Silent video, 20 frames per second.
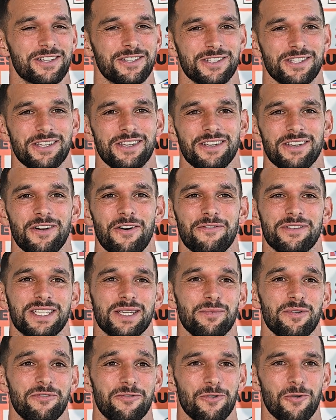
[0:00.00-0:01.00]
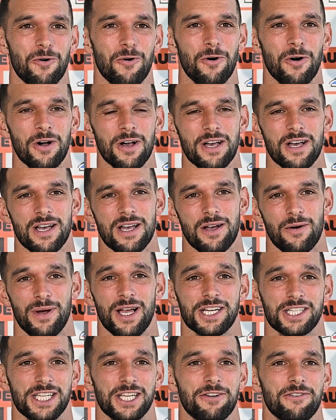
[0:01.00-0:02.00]
because obviously before we
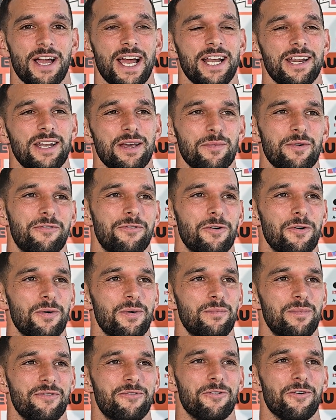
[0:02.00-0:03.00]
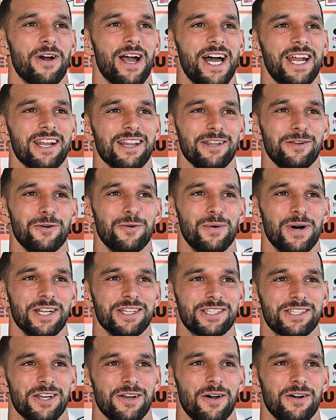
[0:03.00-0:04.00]
actually created it before I had a little
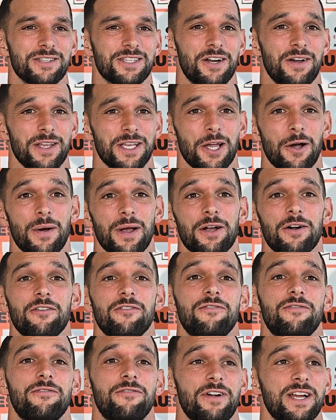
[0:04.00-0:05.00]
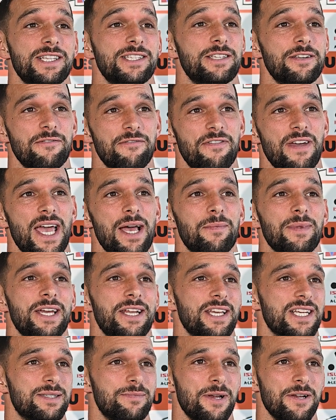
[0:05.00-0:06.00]
one. So I was kind of going off friends and family
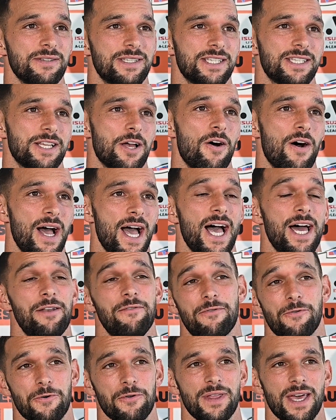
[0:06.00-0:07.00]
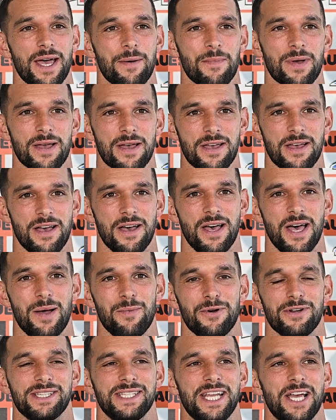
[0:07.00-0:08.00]
and experiences that I had through them.
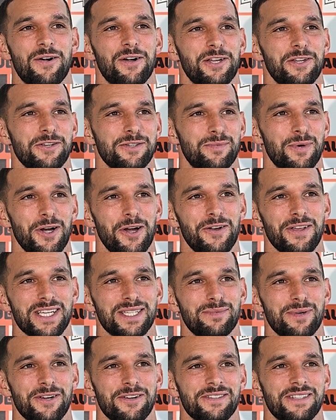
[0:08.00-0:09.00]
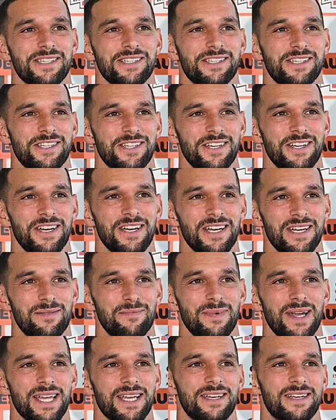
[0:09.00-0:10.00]
Whereas now I can use my own experiences to
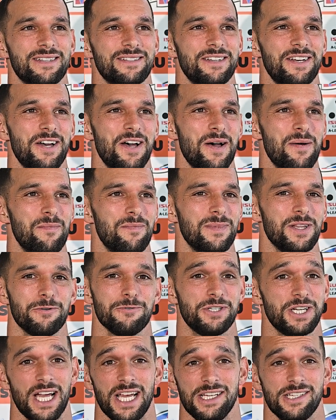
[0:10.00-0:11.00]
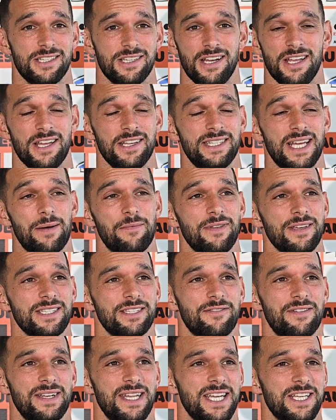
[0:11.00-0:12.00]
make little changes and adapt things
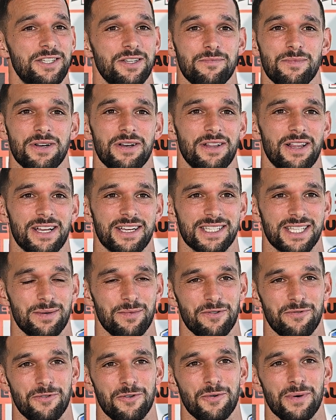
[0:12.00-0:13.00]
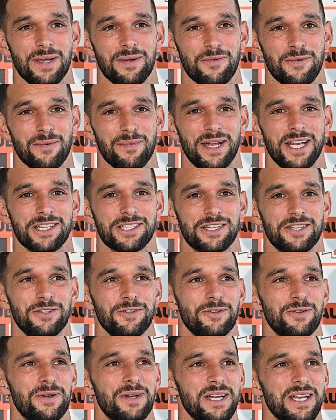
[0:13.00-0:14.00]
if I need to. But like I said before, we managed to
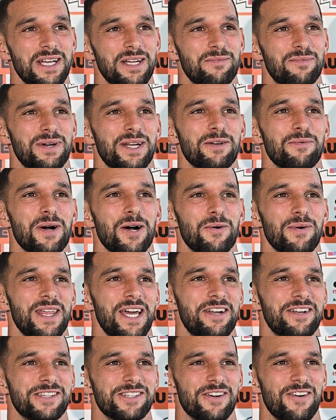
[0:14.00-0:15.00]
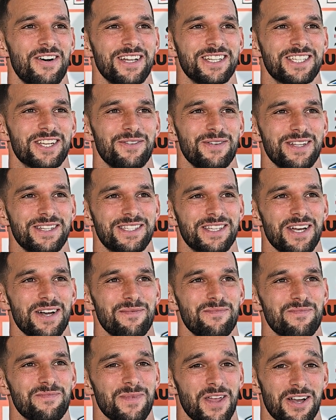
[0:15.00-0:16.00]
do pretty well with our design. So it's
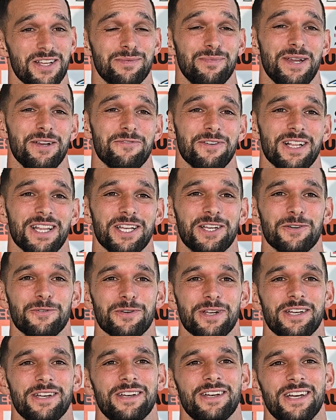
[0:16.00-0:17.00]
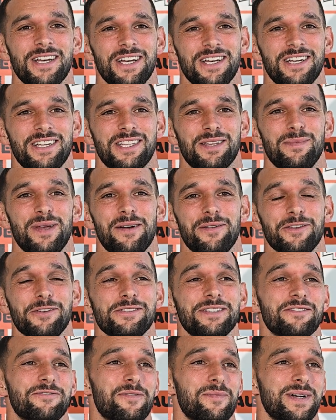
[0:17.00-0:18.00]
been really cool to be able to
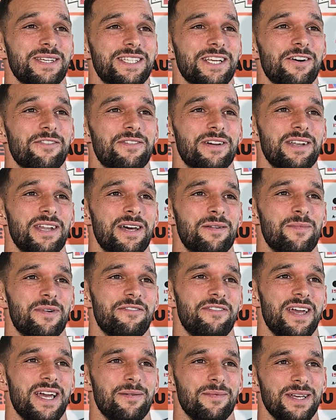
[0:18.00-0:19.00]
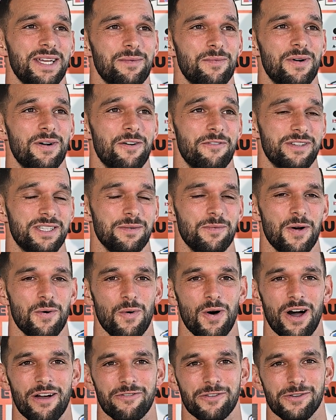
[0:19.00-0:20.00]
use it for myself and my family, and obviously my
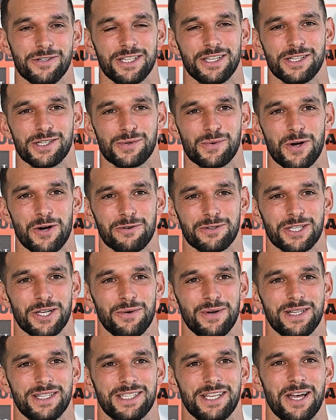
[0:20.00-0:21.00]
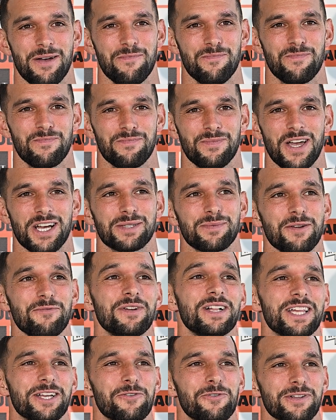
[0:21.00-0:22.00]
wife use it as well. So it's been
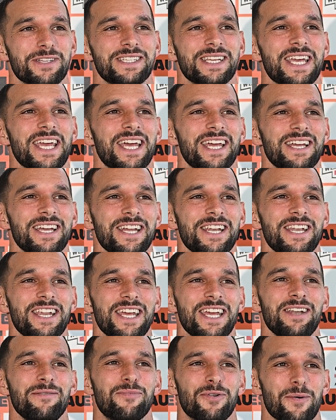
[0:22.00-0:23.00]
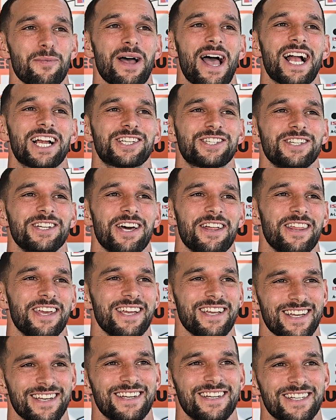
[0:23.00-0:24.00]
really cool to see it in proper action, I
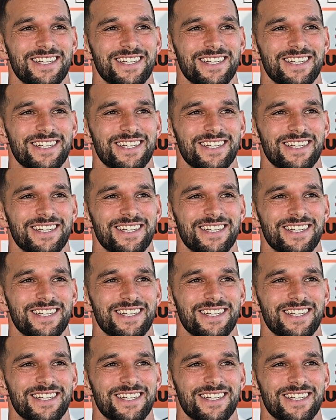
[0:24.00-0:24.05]
think.